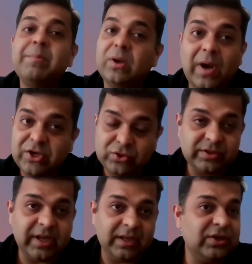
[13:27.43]
But why
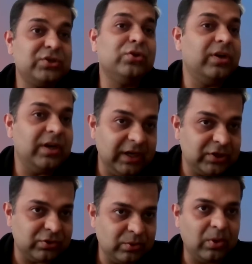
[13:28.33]
should they? They shouldn't
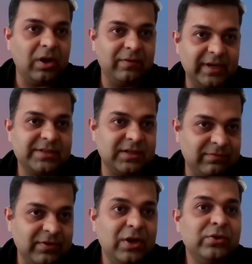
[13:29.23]
need to know all of that
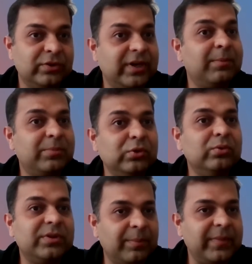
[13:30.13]
stuff to
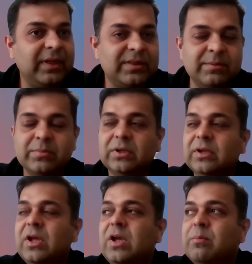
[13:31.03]
do something simple.